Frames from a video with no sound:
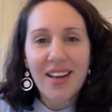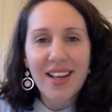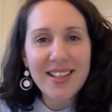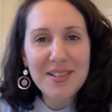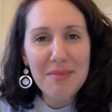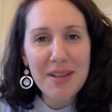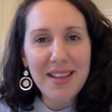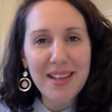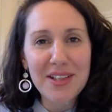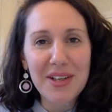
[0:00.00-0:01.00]
It doesn't mean that
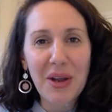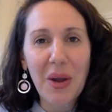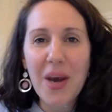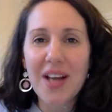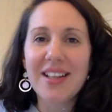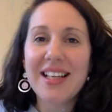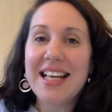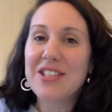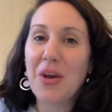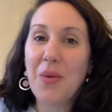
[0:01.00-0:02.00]
it's gonna go well.
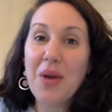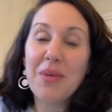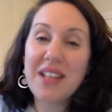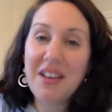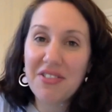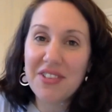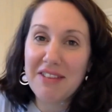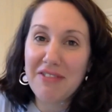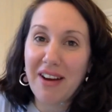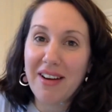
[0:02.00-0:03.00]
So we were definitely
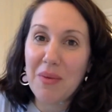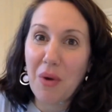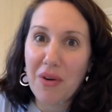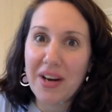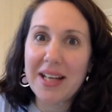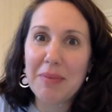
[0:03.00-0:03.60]
very worried,